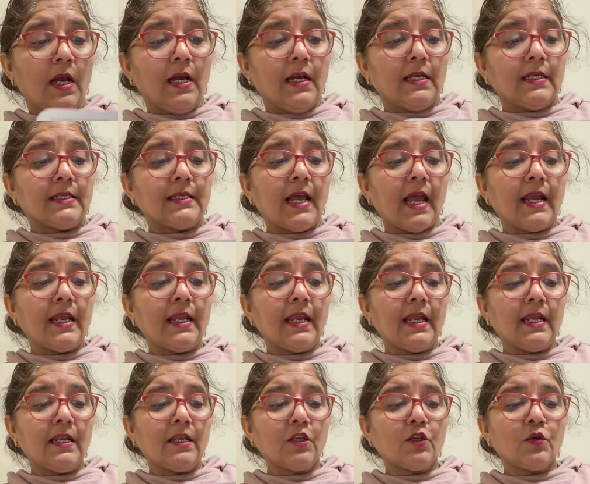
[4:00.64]
sign
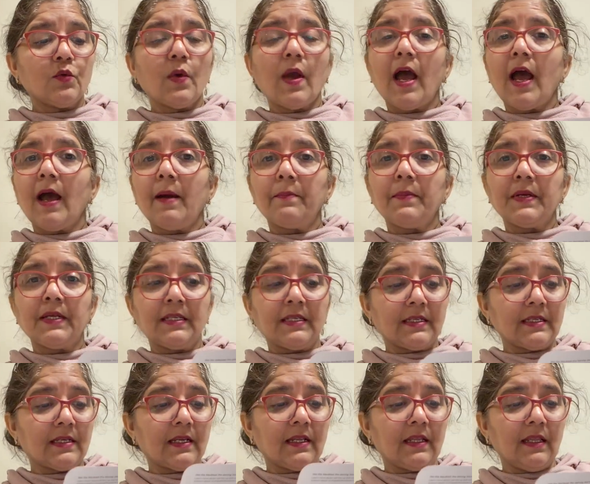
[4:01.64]
in to app
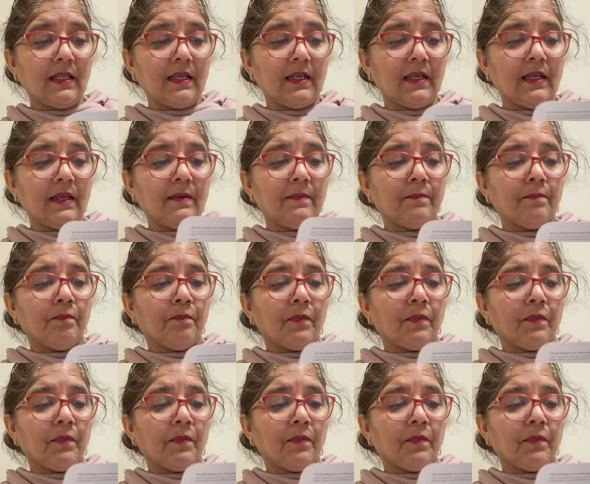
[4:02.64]
instantly,